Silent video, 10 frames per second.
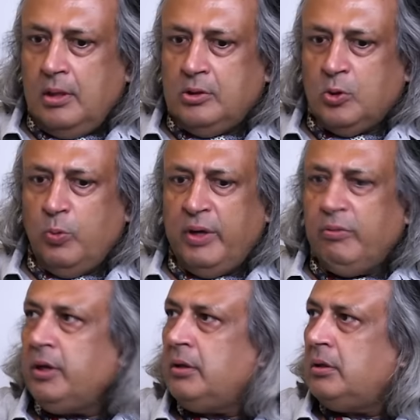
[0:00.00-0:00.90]
So we
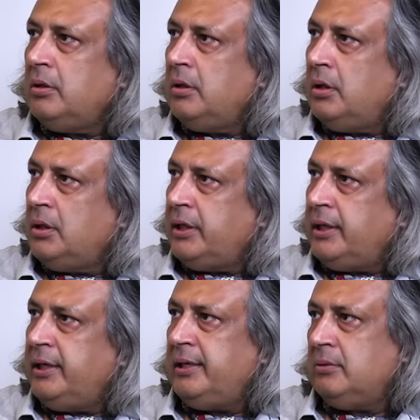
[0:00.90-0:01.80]
were,
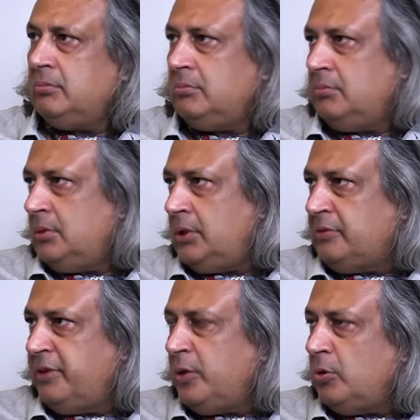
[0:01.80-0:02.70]
India,
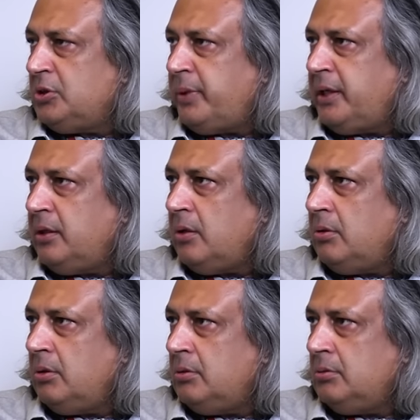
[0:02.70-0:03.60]
as we know, spent
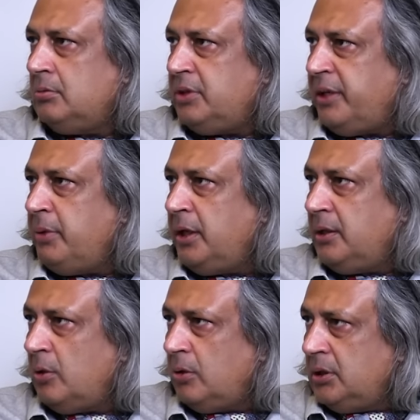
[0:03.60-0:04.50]
around $3 billion